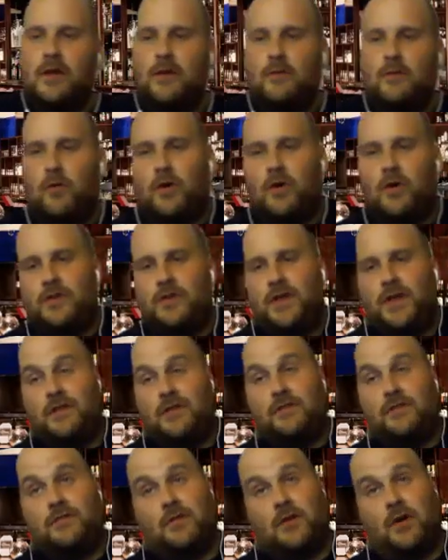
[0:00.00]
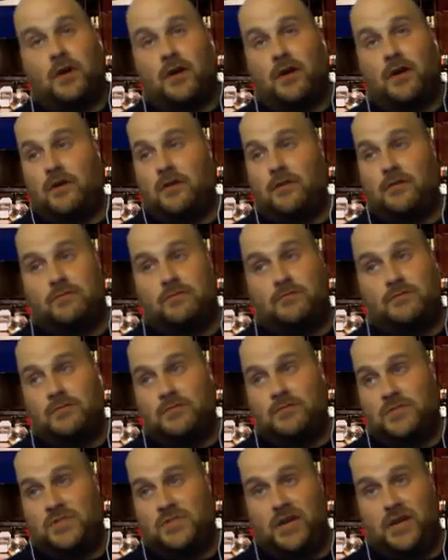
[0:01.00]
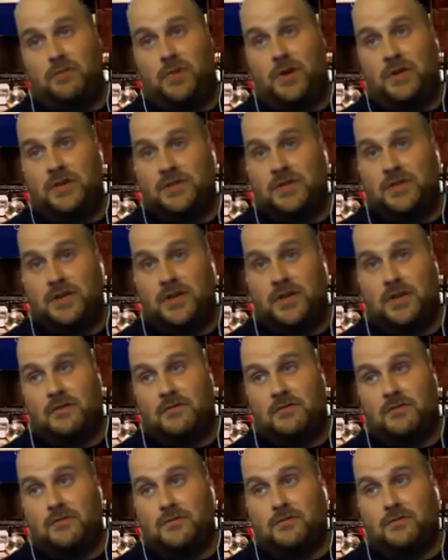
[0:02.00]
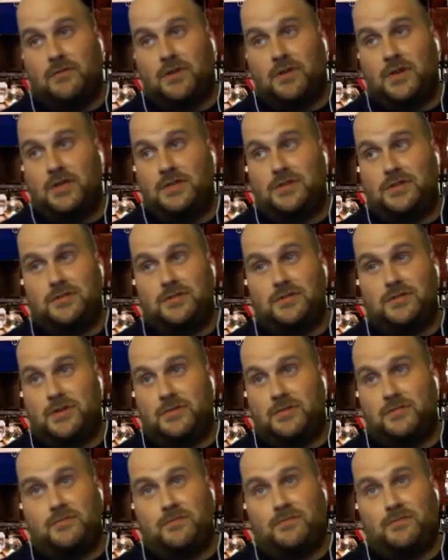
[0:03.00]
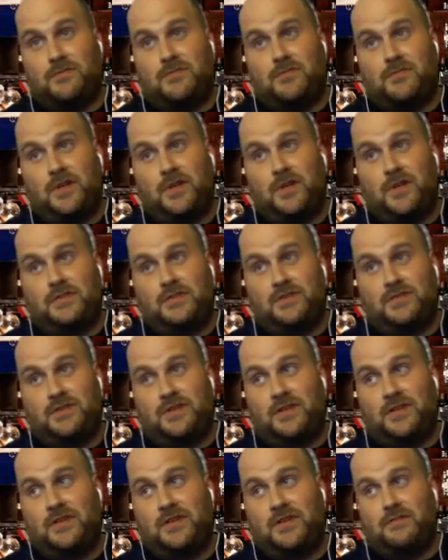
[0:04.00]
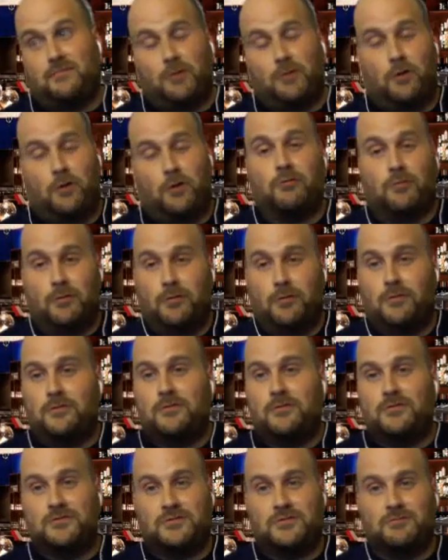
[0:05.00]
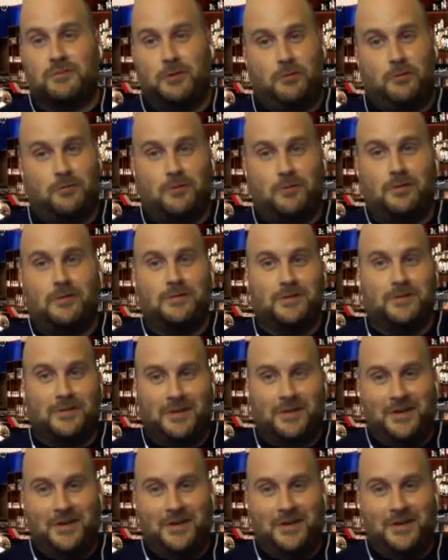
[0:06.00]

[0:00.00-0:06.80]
Well, and then shape my relationship is Road Rules, Real World.